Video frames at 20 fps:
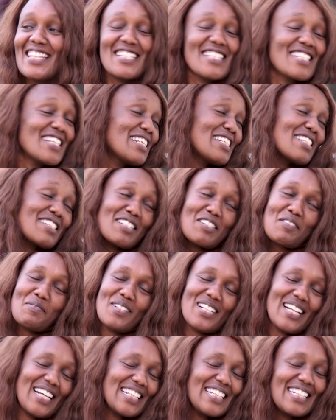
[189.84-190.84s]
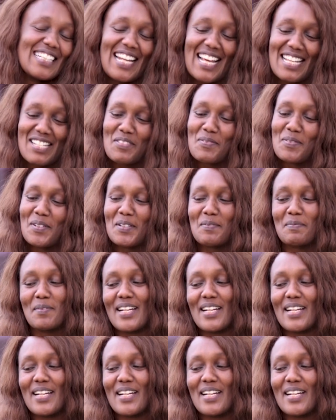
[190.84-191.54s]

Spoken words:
they still treat me like the last born.